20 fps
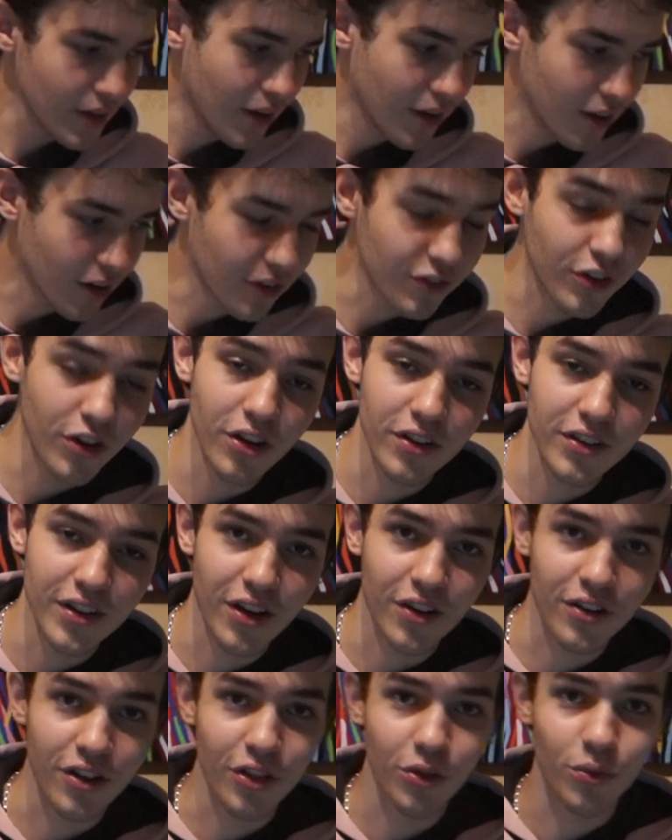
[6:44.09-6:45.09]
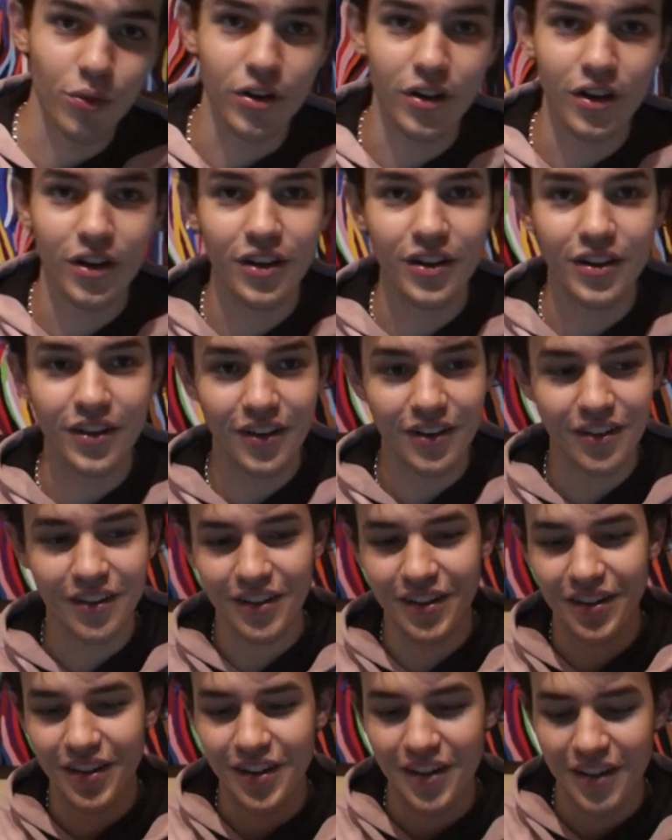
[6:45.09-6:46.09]
And I cut out another one earlier
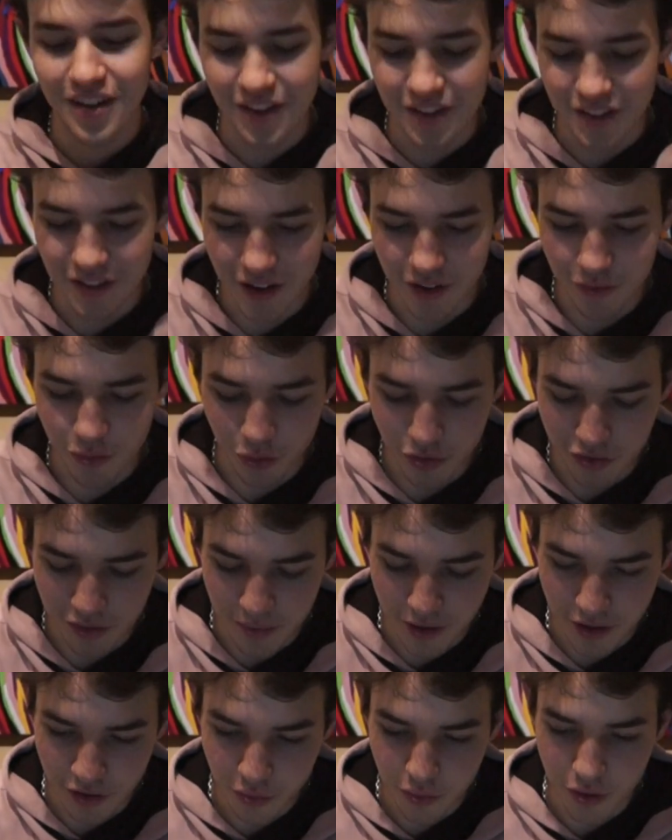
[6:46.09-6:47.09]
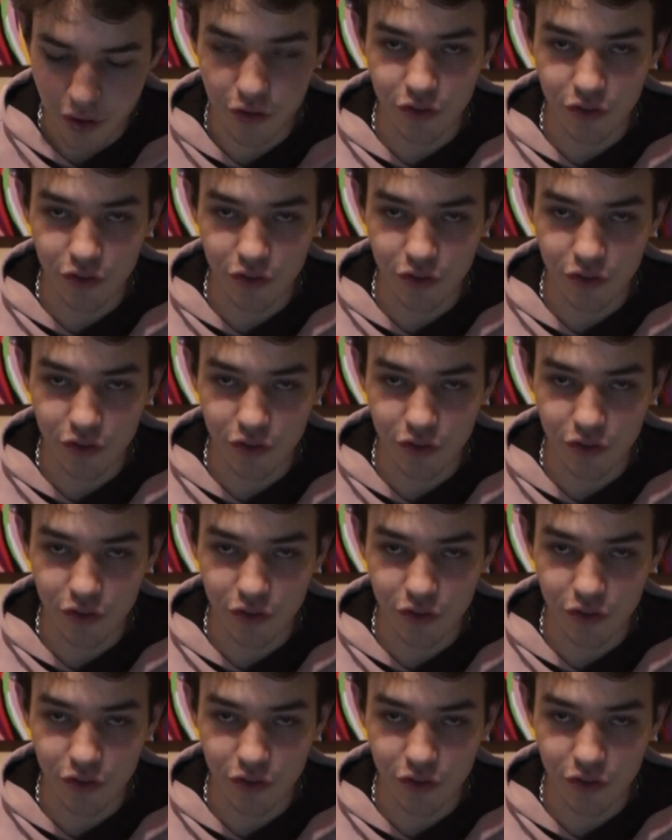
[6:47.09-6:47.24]
that I've also made as well.